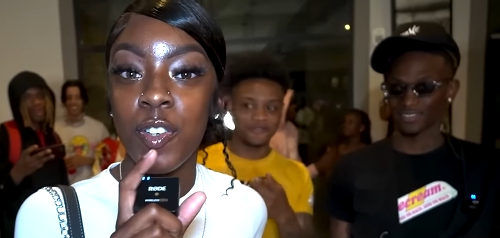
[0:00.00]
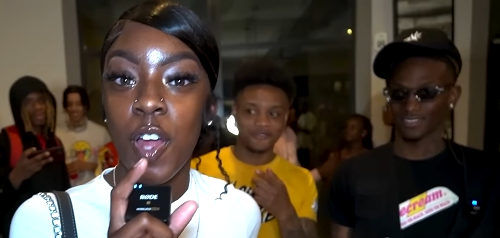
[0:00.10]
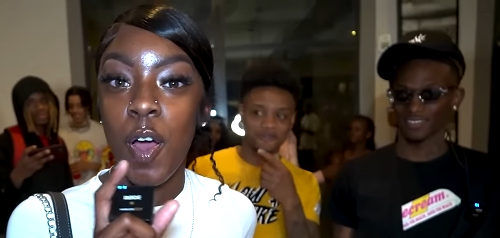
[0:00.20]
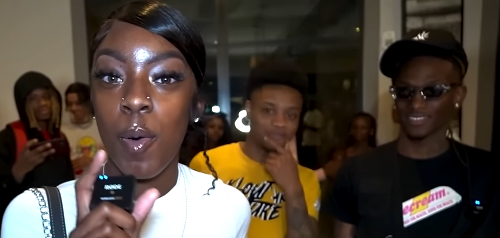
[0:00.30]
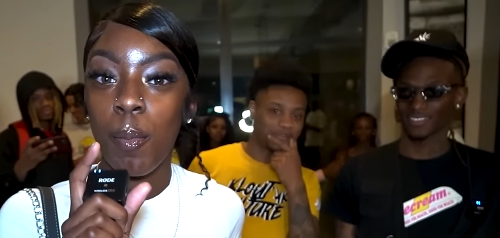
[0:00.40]
Speaker 1: you
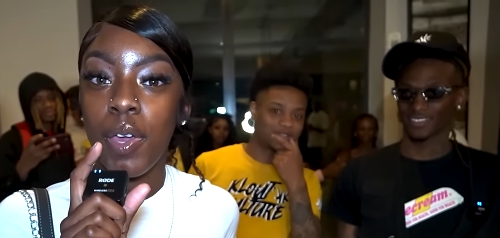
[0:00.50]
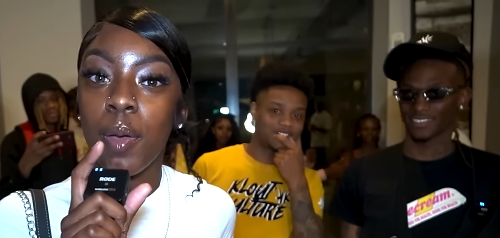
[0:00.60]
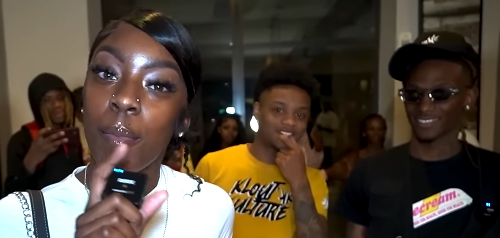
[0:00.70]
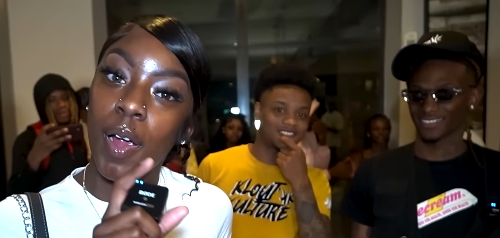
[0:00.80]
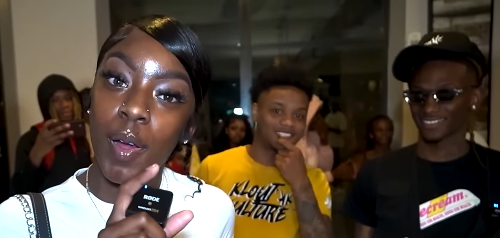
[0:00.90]
know.
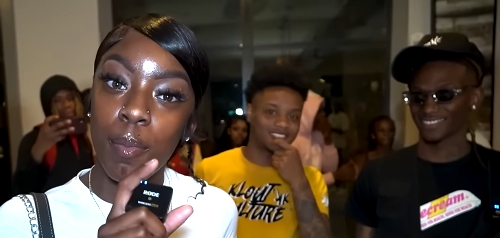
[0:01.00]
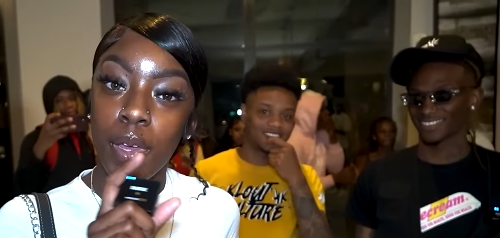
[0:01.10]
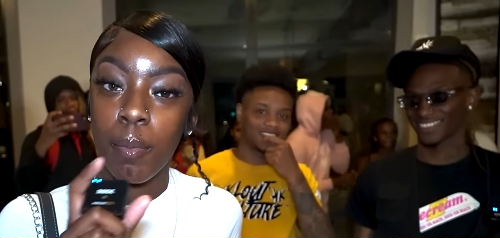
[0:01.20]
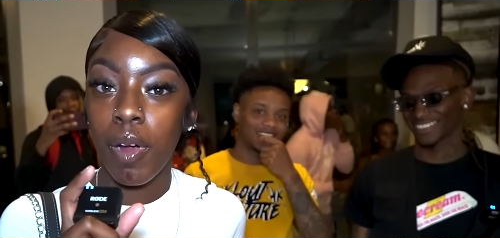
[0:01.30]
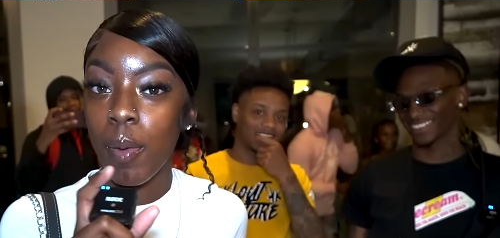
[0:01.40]
Big part,
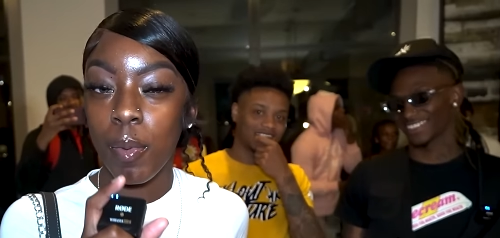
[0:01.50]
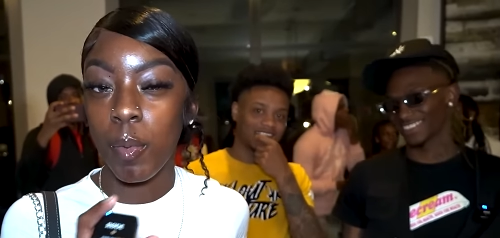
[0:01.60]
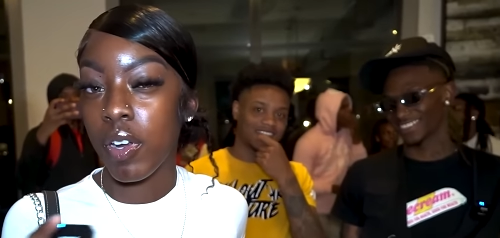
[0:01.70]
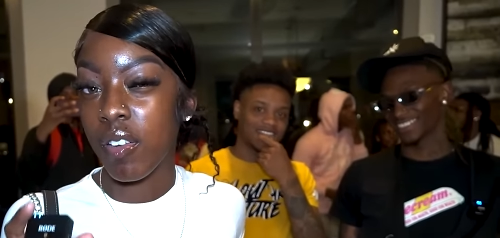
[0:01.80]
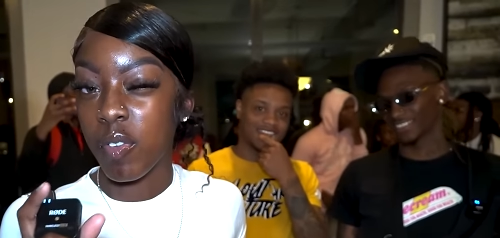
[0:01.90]
big purple,
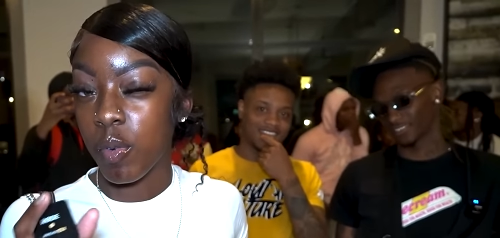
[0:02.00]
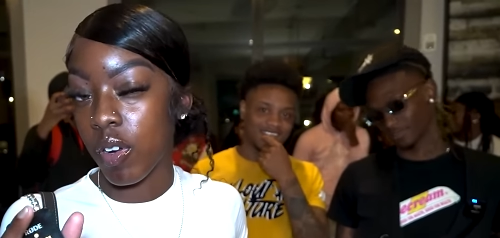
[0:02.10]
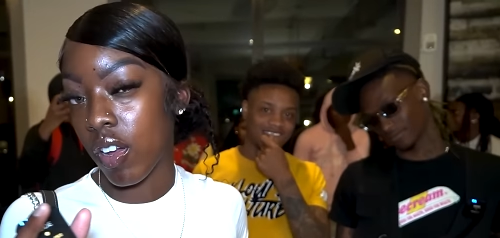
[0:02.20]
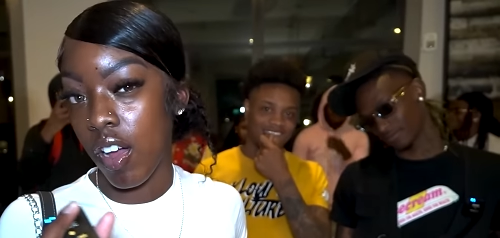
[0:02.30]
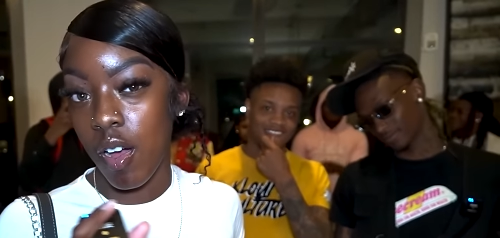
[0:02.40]
uh, whatever you
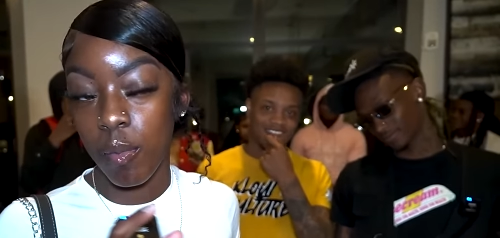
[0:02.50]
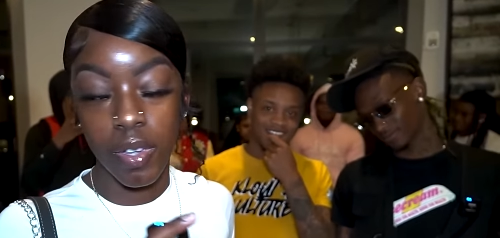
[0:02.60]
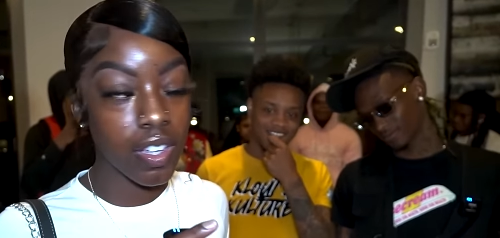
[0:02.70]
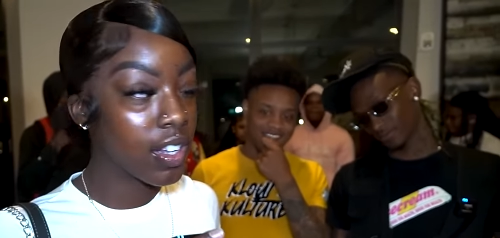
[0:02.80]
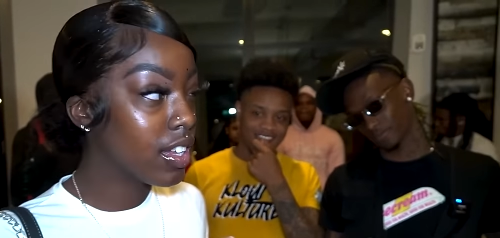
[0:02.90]
want to call me.